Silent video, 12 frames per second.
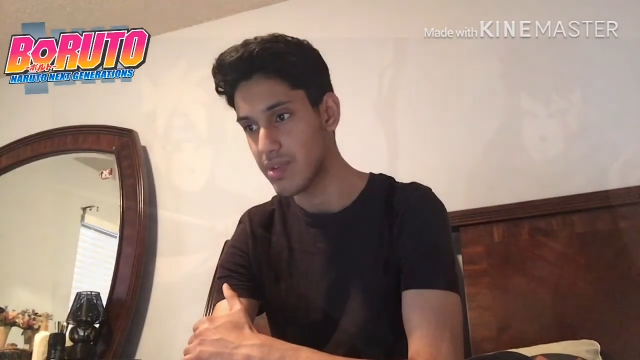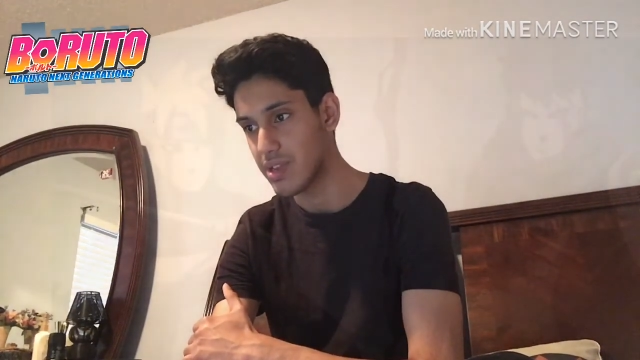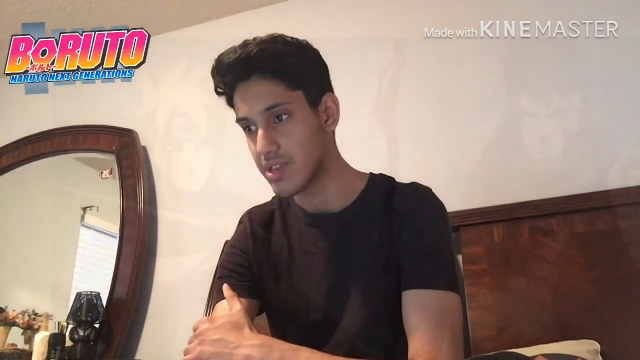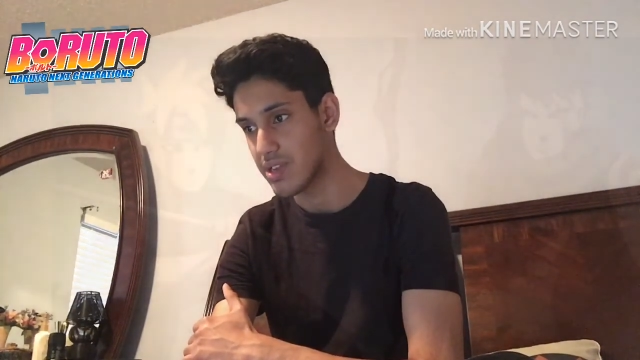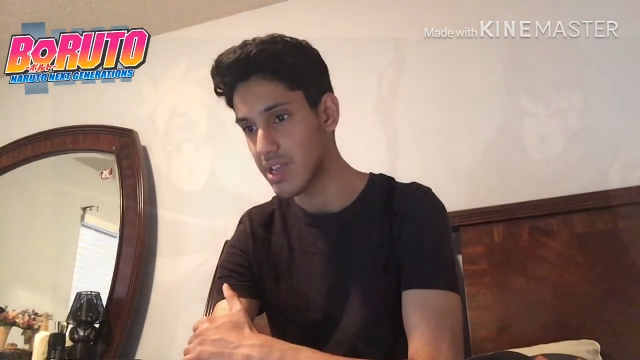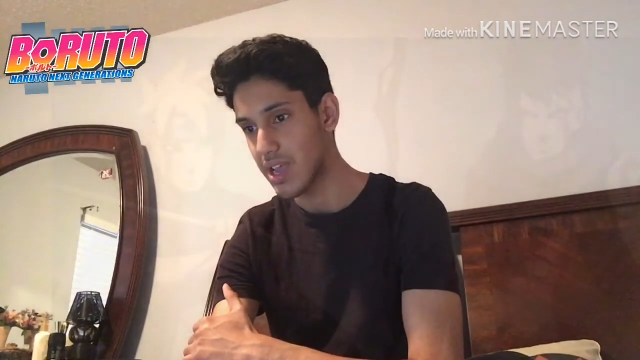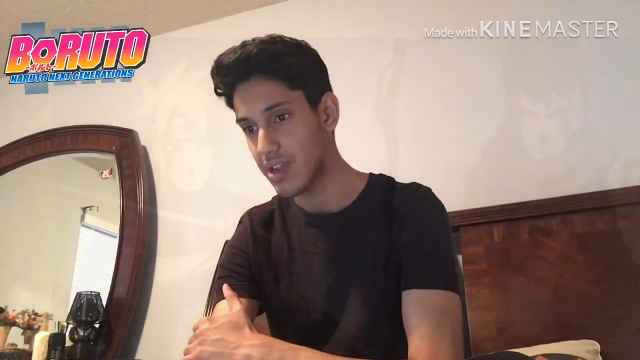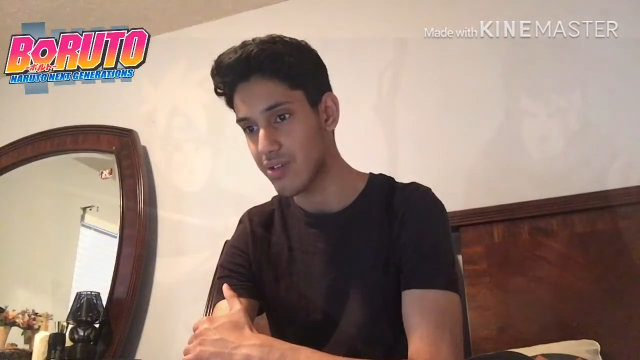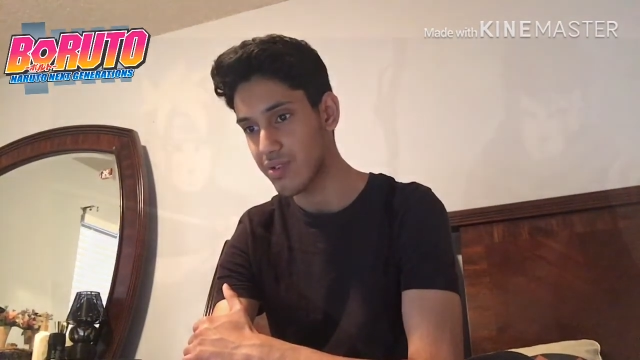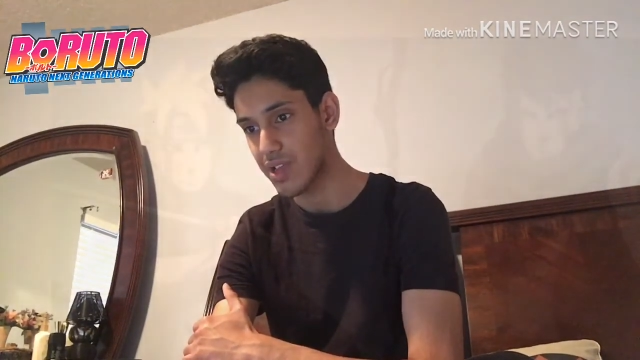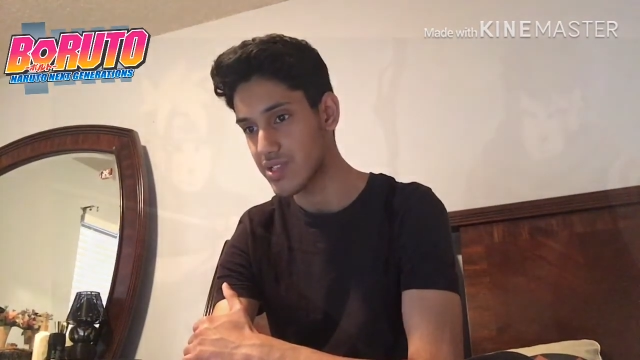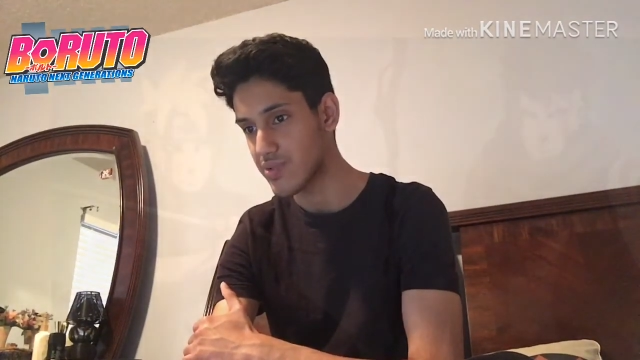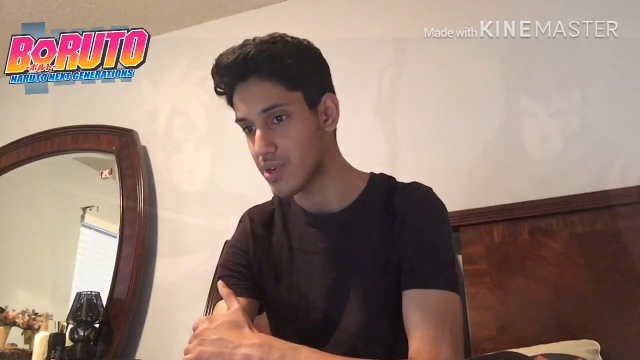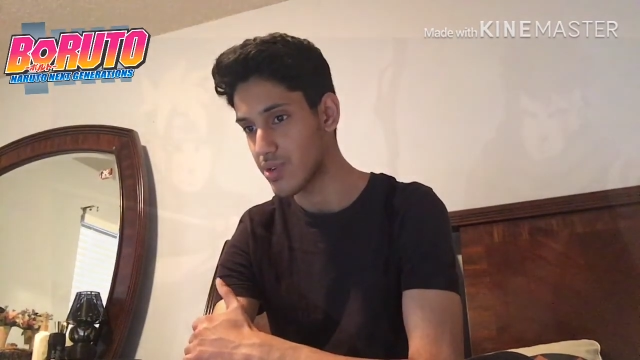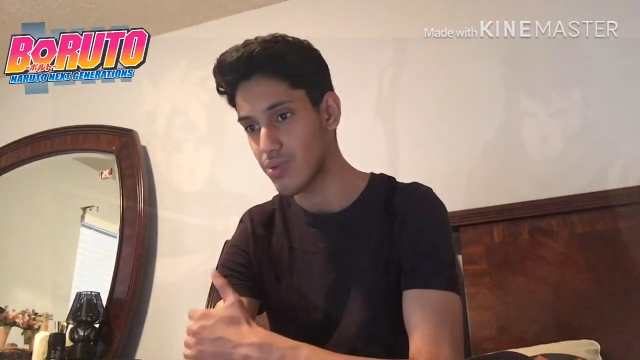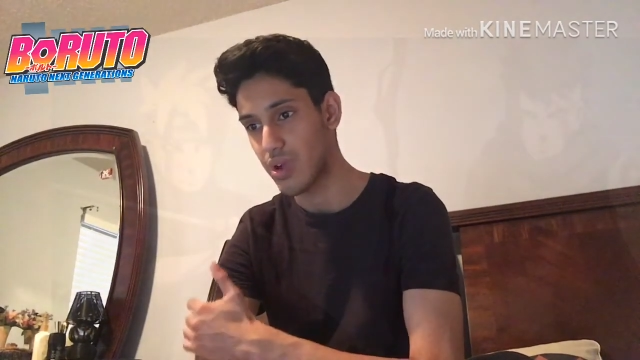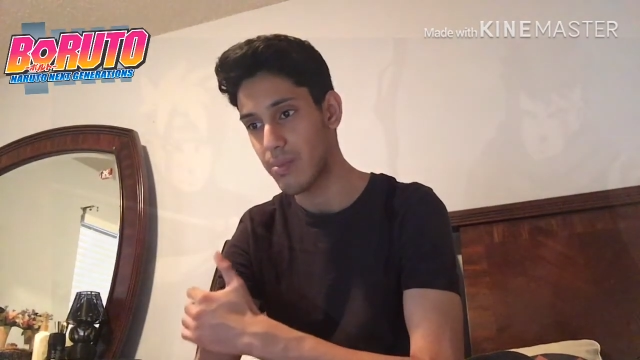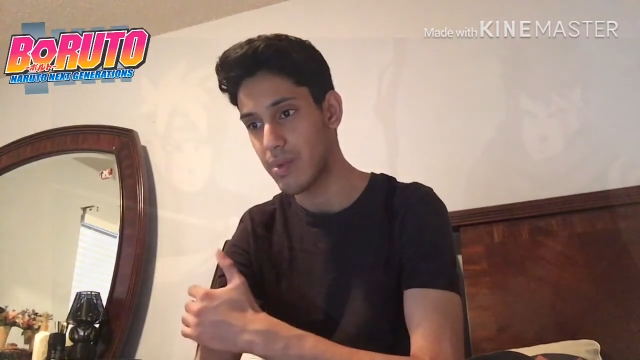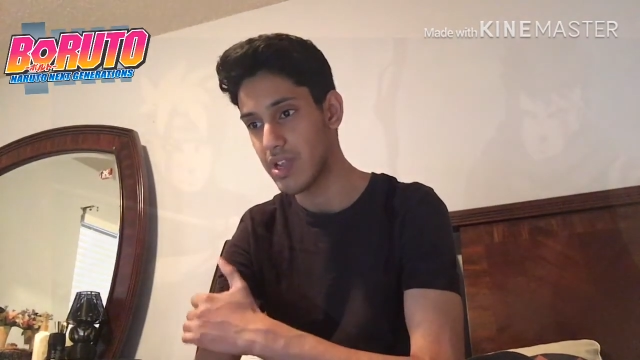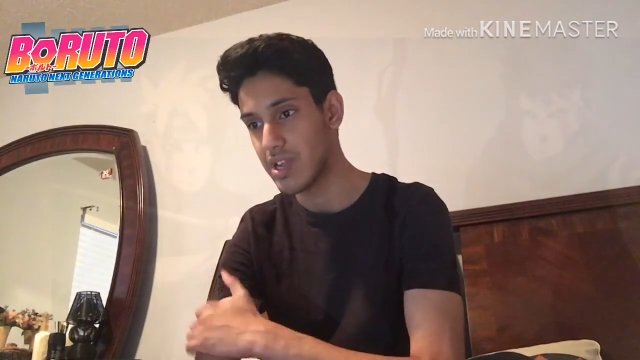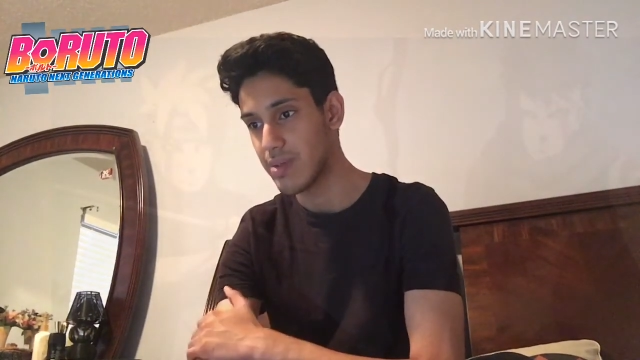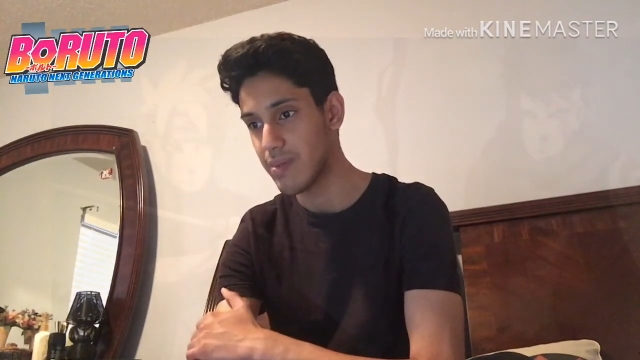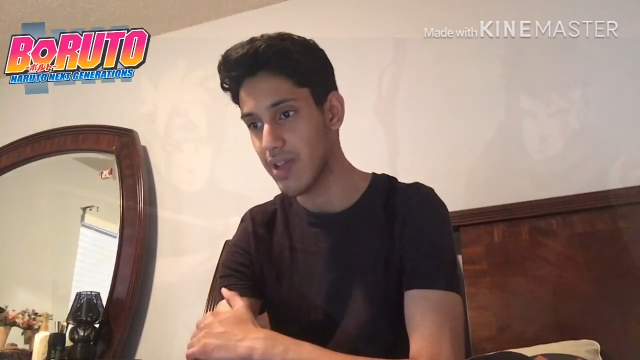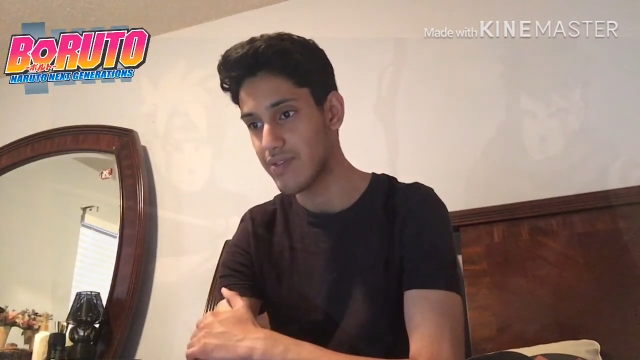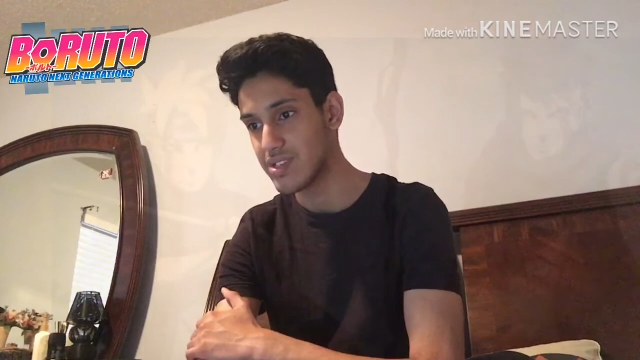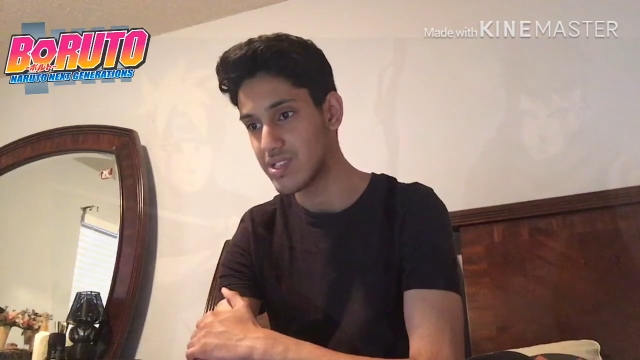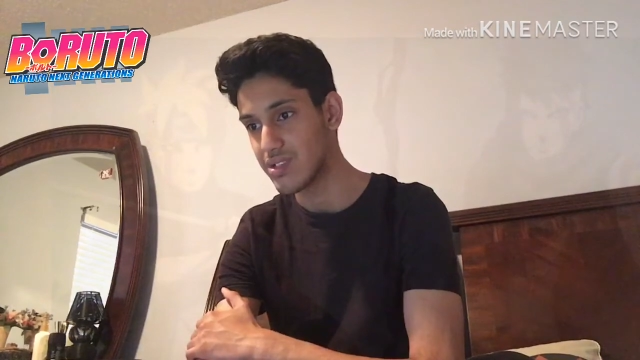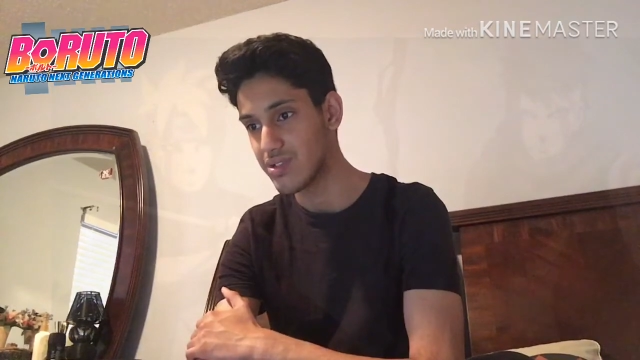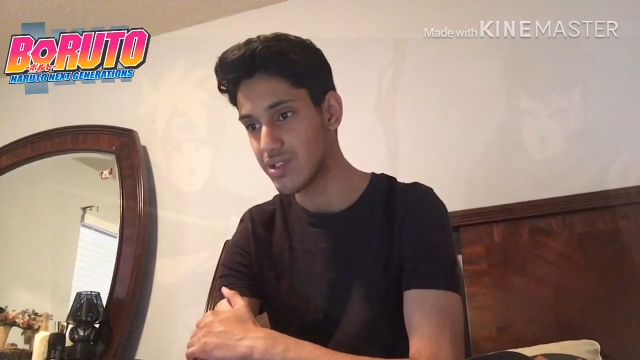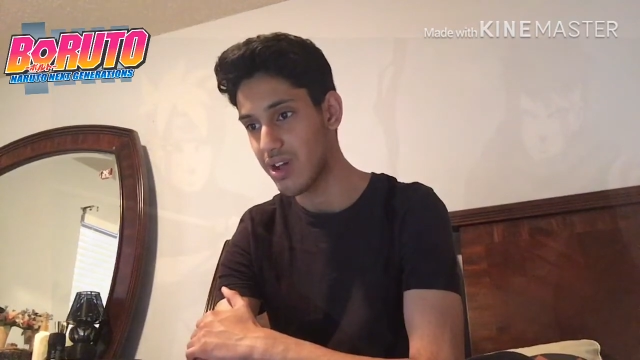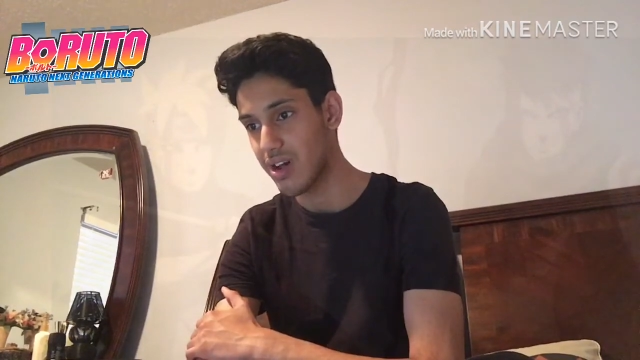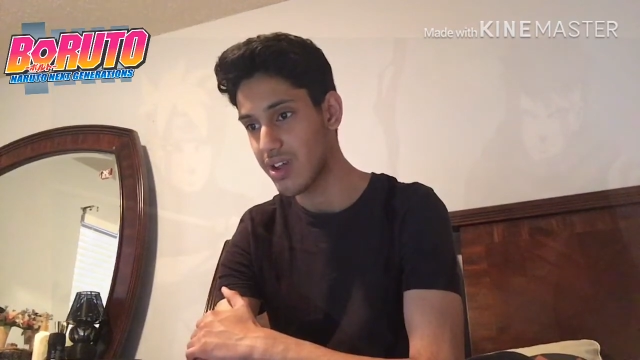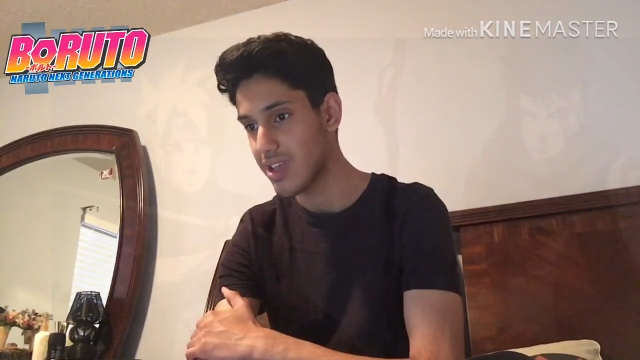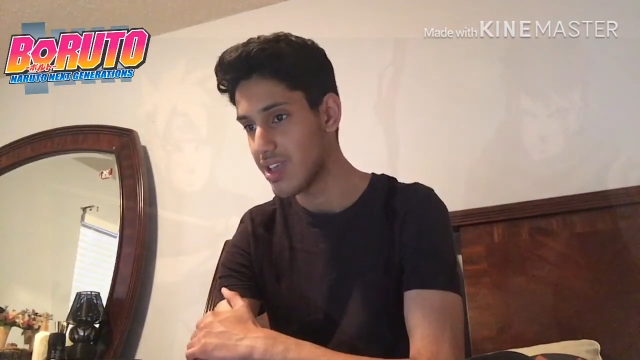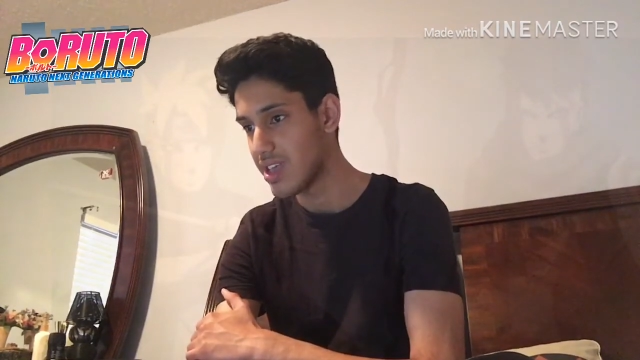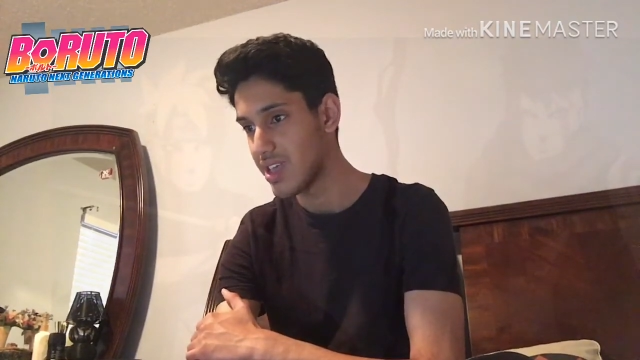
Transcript: And yeah, that's what Kurama and him had this little talk.